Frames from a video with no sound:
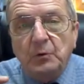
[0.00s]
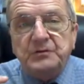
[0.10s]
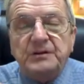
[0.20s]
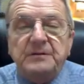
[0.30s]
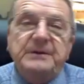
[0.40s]

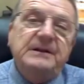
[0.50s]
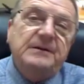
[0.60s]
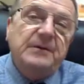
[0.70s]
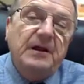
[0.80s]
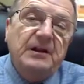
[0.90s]
Who's going to be
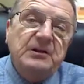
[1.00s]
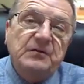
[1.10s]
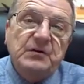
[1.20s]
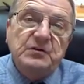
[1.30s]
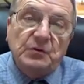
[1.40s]
the
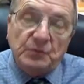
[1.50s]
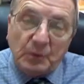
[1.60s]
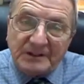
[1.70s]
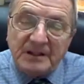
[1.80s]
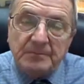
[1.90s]
individuals?
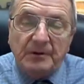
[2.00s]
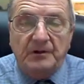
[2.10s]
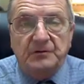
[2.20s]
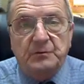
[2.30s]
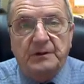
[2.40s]
What key
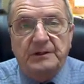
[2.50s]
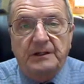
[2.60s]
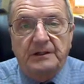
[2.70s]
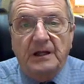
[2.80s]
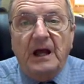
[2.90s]
players do I
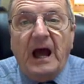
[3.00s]
need?